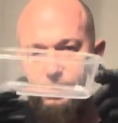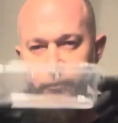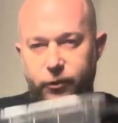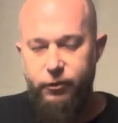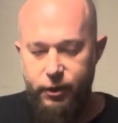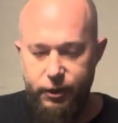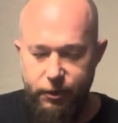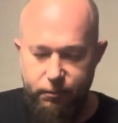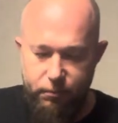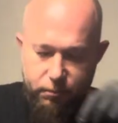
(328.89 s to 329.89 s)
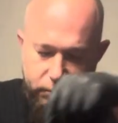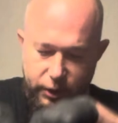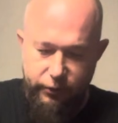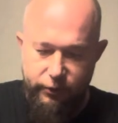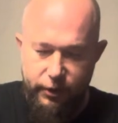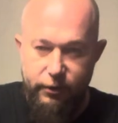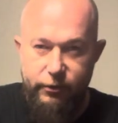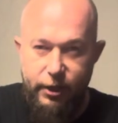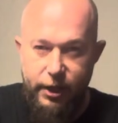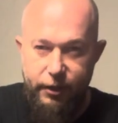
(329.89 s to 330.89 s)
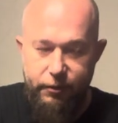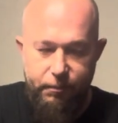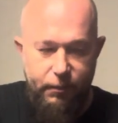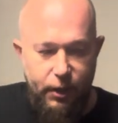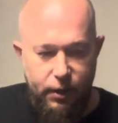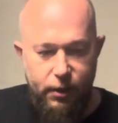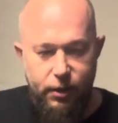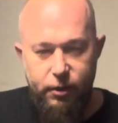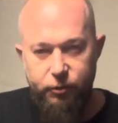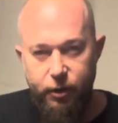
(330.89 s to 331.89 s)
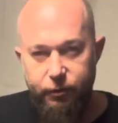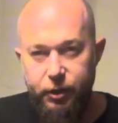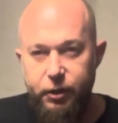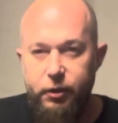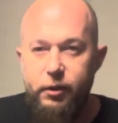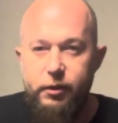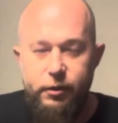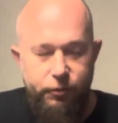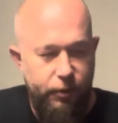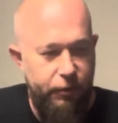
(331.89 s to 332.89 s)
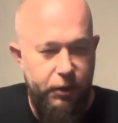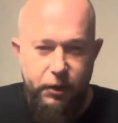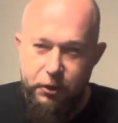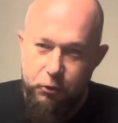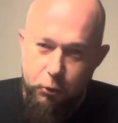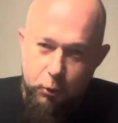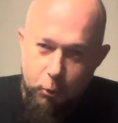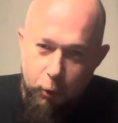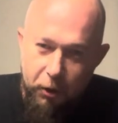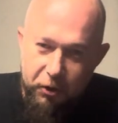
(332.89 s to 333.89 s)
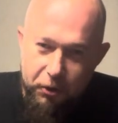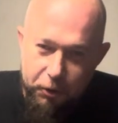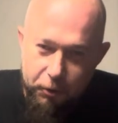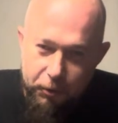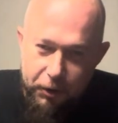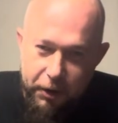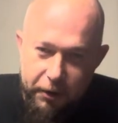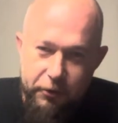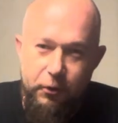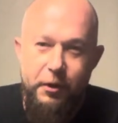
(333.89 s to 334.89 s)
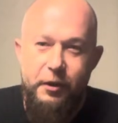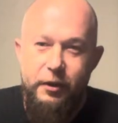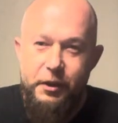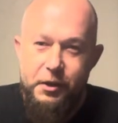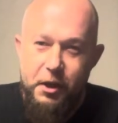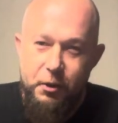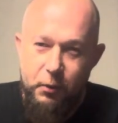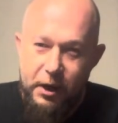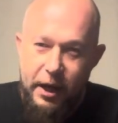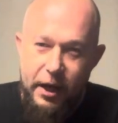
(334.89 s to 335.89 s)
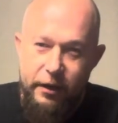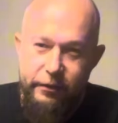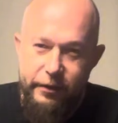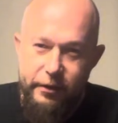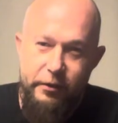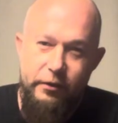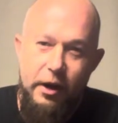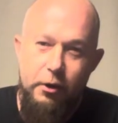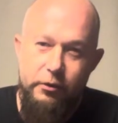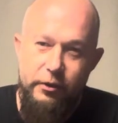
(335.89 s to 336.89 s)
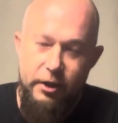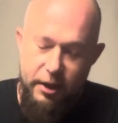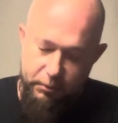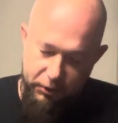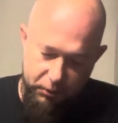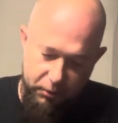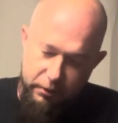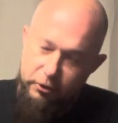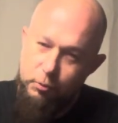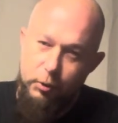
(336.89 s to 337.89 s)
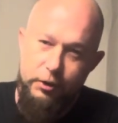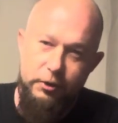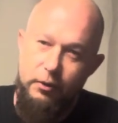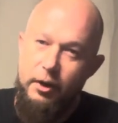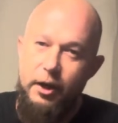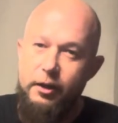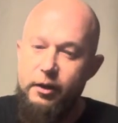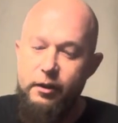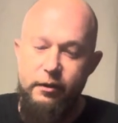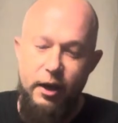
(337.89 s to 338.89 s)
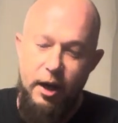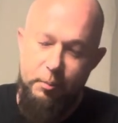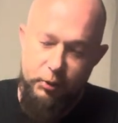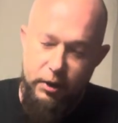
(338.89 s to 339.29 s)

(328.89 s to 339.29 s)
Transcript: Just take it, place it inside. If you have any like Doom oil or Goofer dust or anything like that you want to add to this, now is the time to do it. Just sprinkle it right on top.